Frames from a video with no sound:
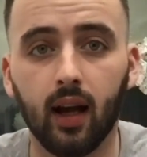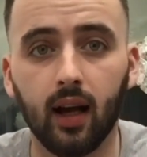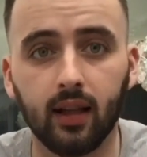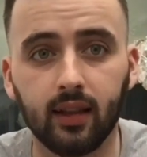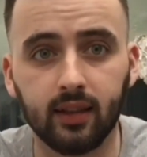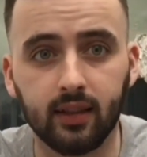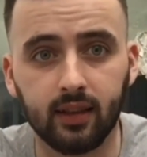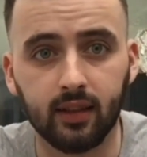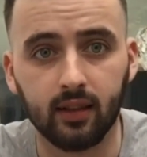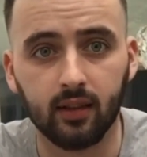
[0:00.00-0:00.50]
in
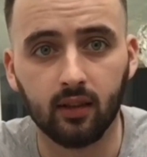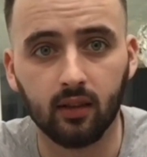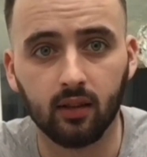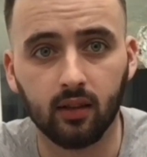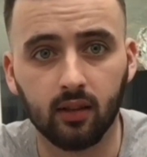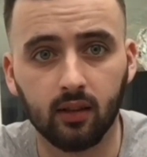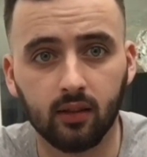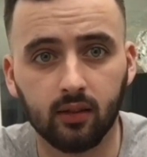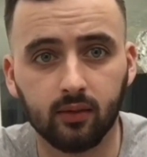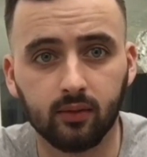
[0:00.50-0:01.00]
here,
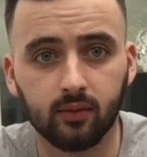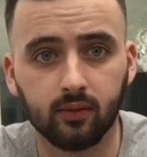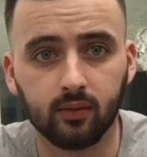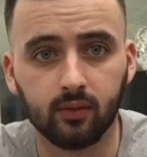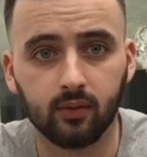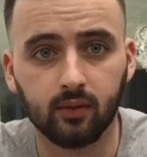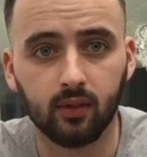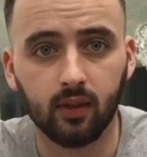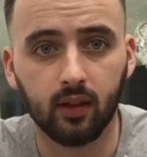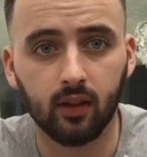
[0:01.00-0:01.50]

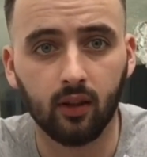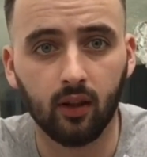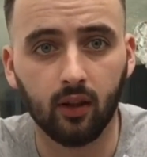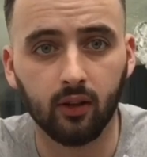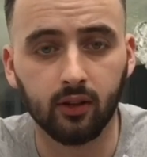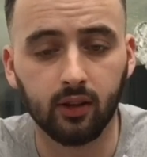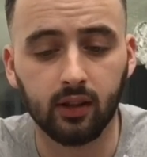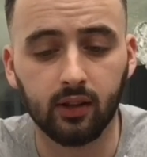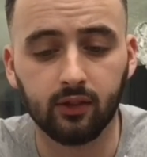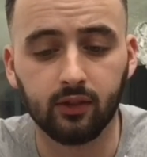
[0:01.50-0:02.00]

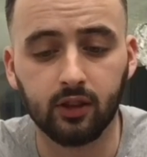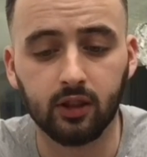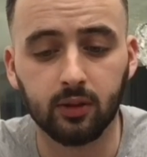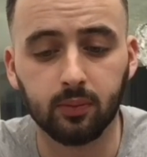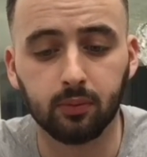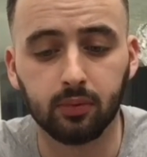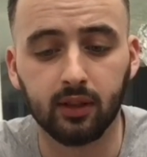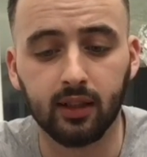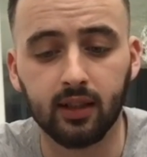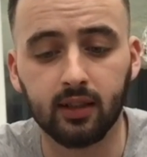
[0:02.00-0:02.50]
underneath these
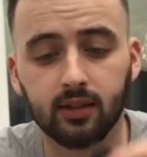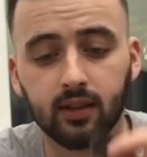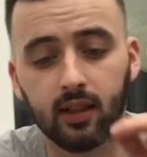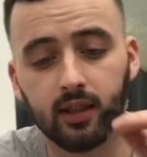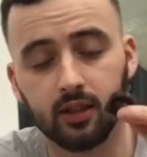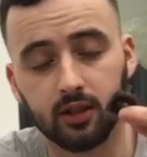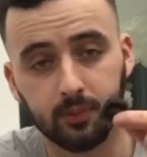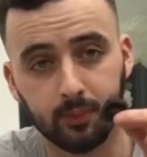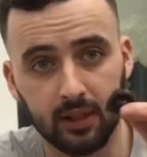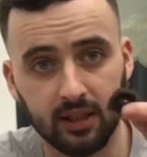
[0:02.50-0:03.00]
blades, and
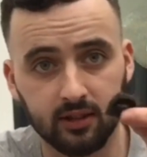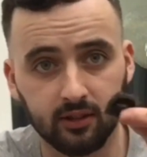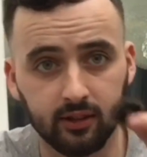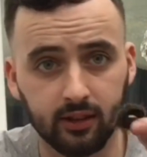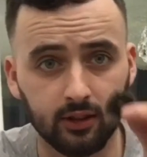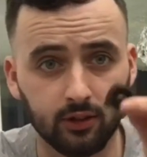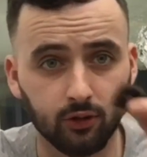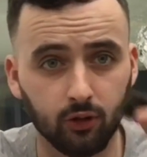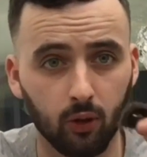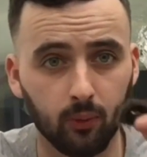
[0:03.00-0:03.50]
it's
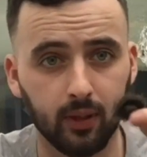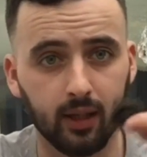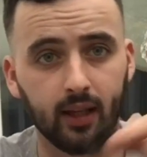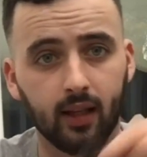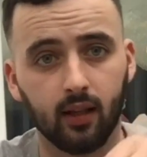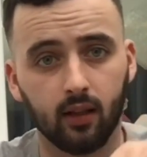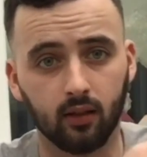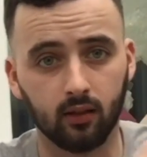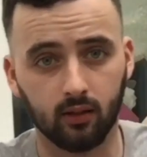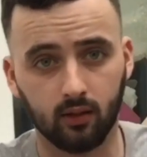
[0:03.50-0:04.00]
basically to stop the
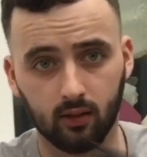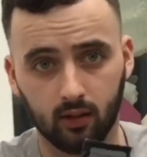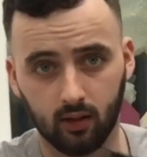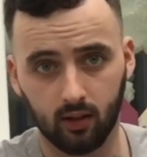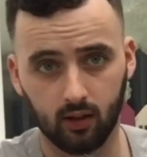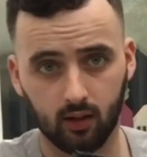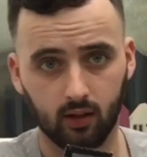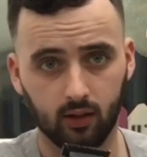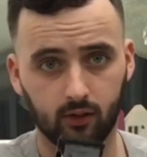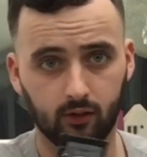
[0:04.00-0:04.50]
hair
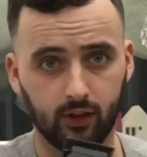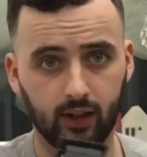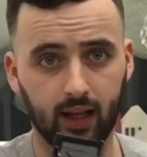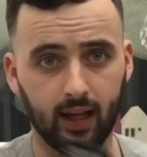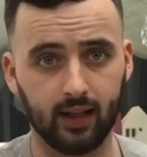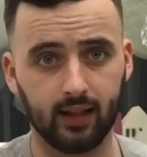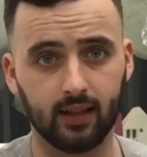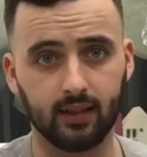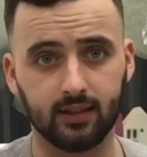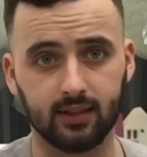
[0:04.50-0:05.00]
for
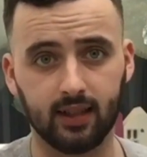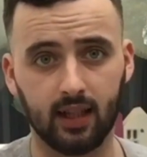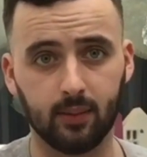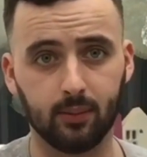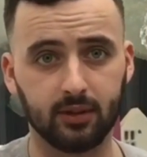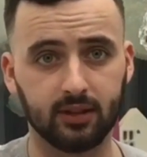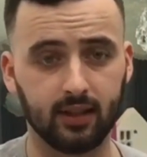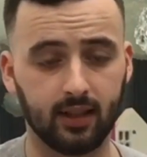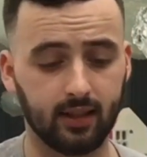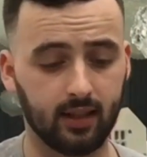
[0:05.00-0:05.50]
getting
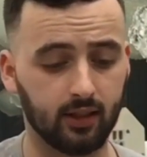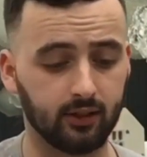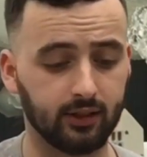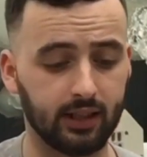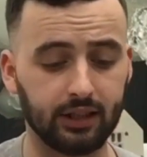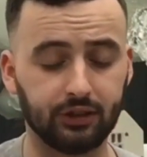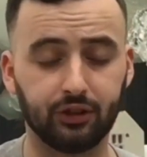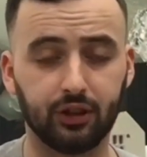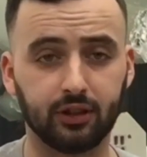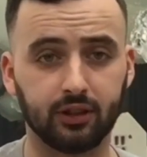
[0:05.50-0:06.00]
inside the side of the
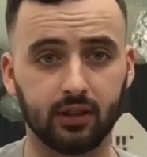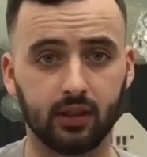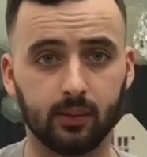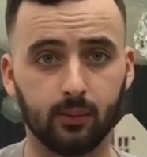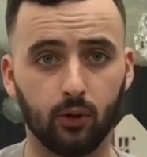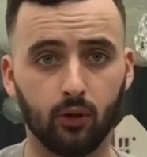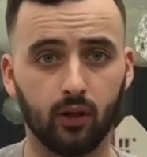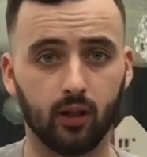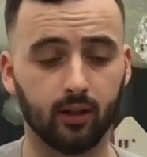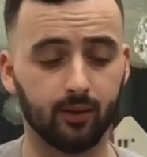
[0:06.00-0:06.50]
electrics in
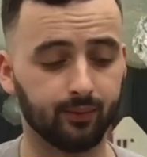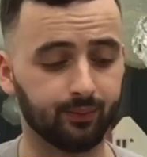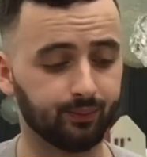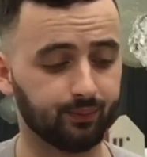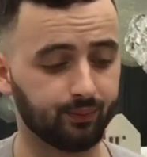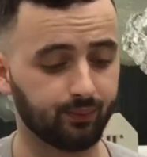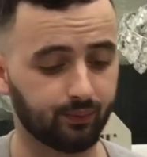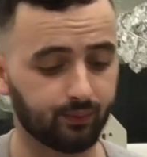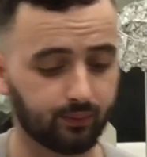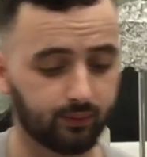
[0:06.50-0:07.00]
the motor.
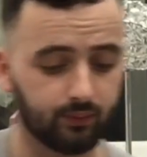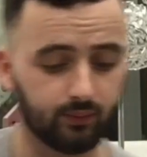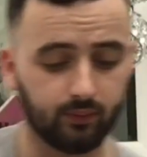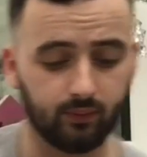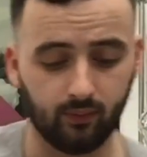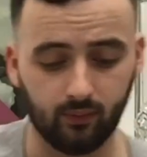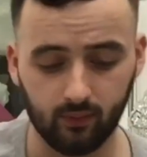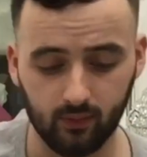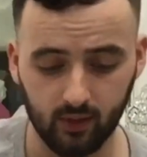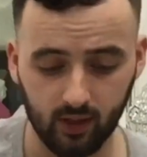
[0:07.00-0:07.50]

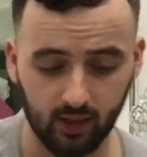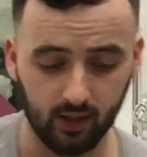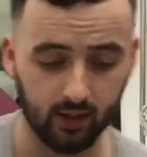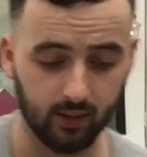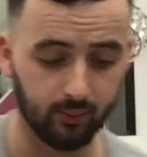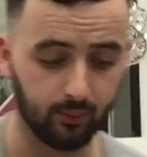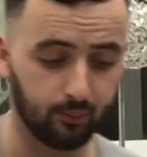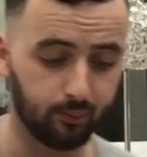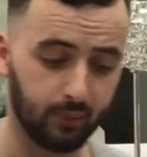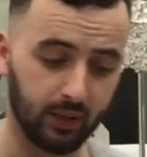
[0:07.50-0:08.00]

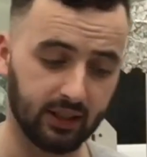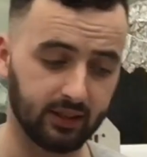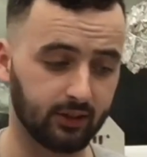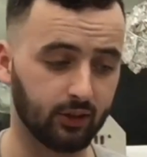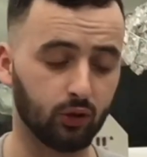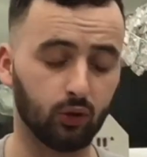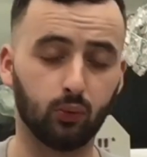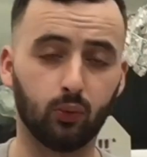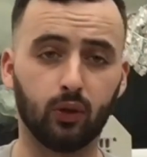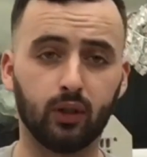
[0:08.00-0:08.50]
Because
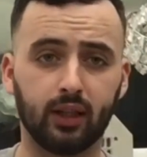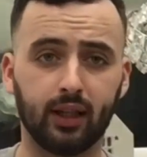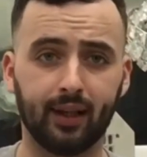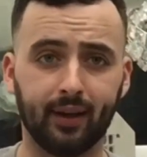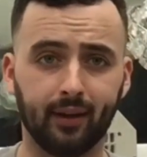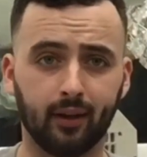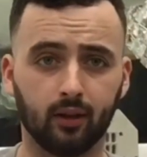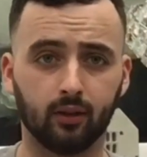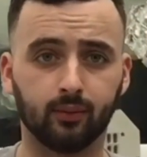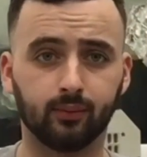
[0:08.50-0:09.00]
you don't want
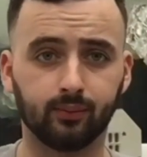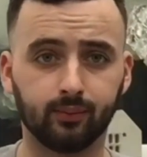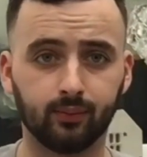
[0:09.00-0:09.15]
hair